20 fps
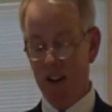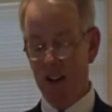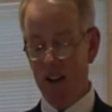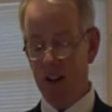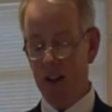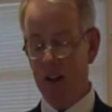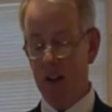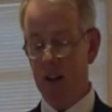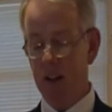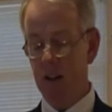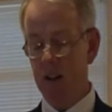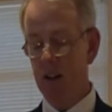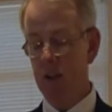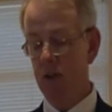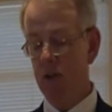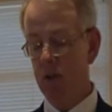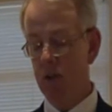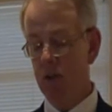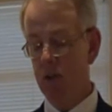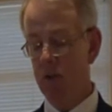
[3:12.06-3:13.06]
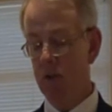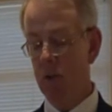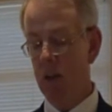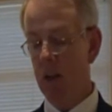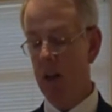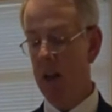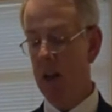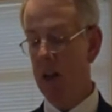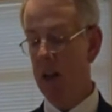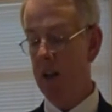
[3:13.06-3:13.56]
uh,
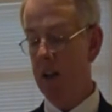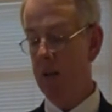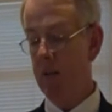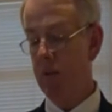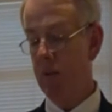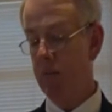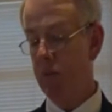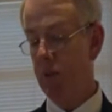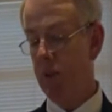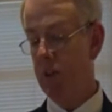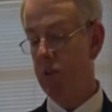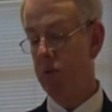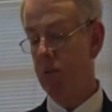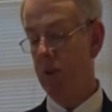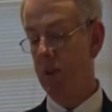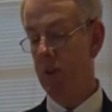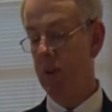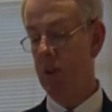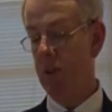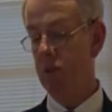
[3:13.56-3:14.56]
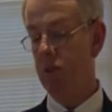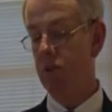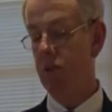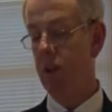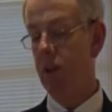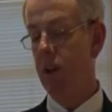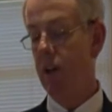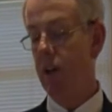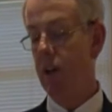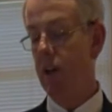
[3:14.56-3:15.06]
issued a press
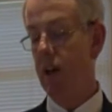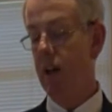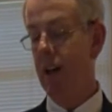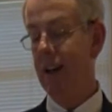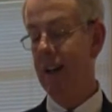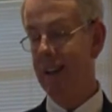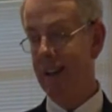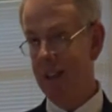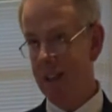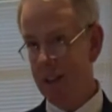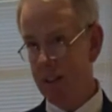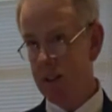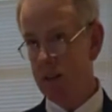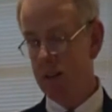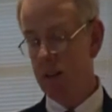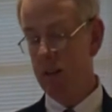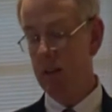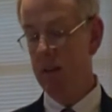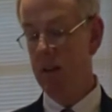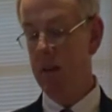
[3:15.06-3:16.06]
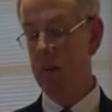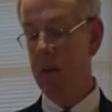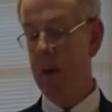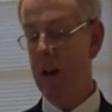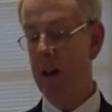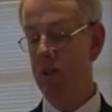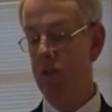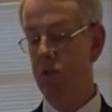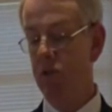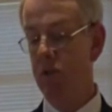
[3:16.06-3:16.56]
release against the
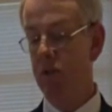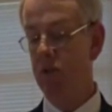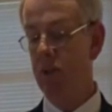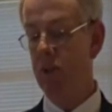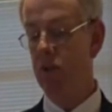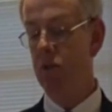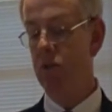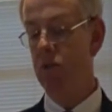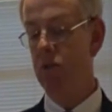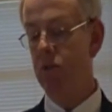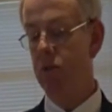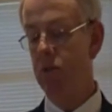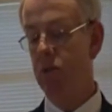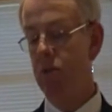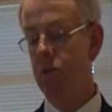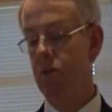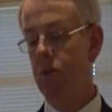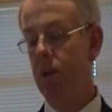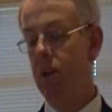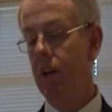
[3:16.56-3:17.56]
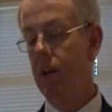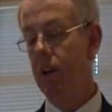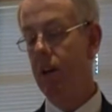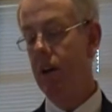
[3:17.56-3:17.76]
passage of issue two